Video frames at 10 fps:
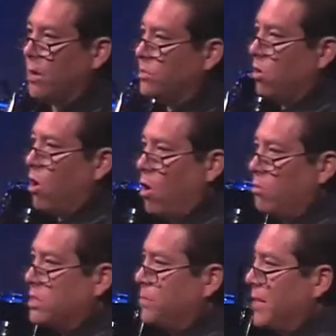up to
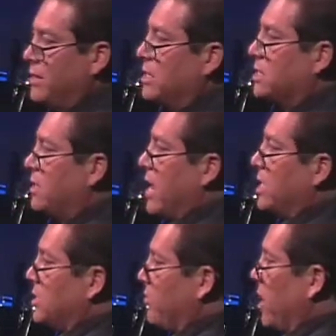always being
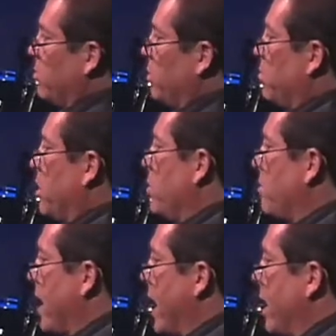dissatisfied with what you
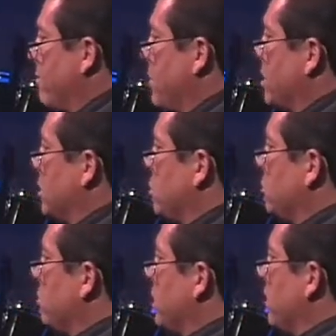have because you're
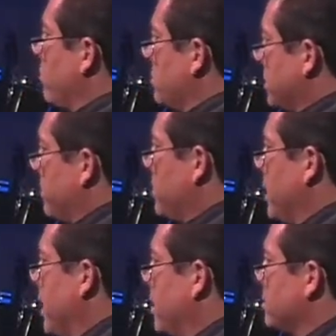looking for
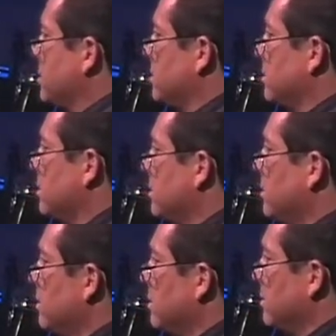something else,
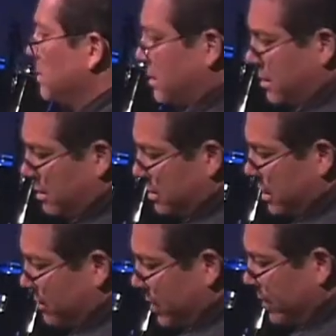
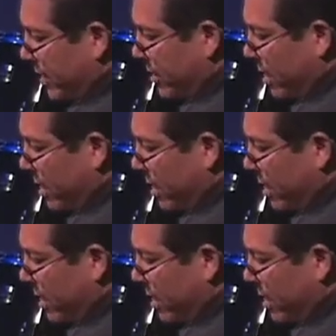something that